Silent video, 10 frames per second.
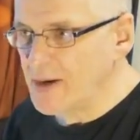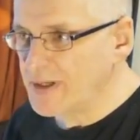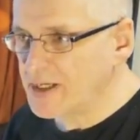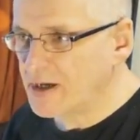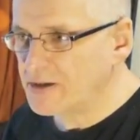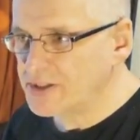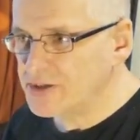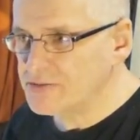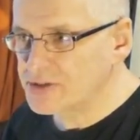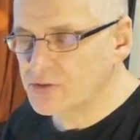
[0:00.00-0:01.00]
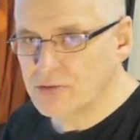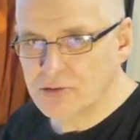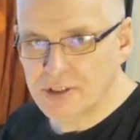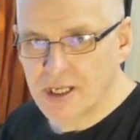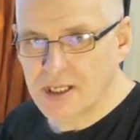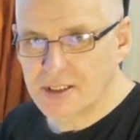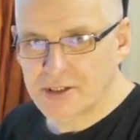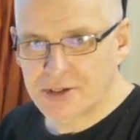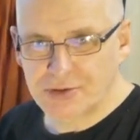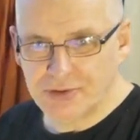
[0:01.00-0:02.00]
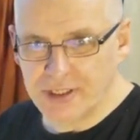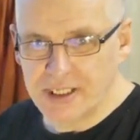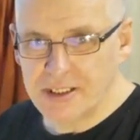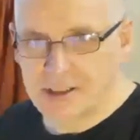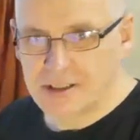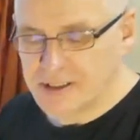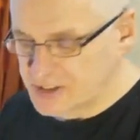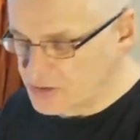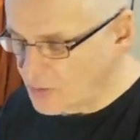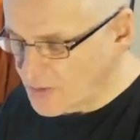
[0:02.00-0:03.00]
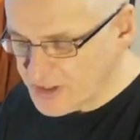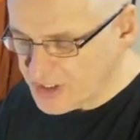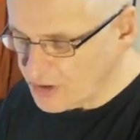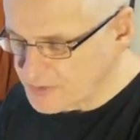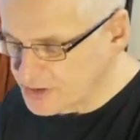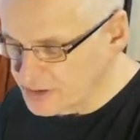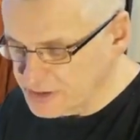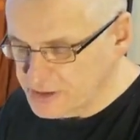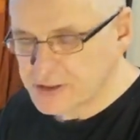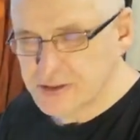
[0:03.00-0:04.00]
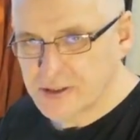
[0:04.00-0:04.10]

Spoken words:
we can't use chord 3, it's not one of the options,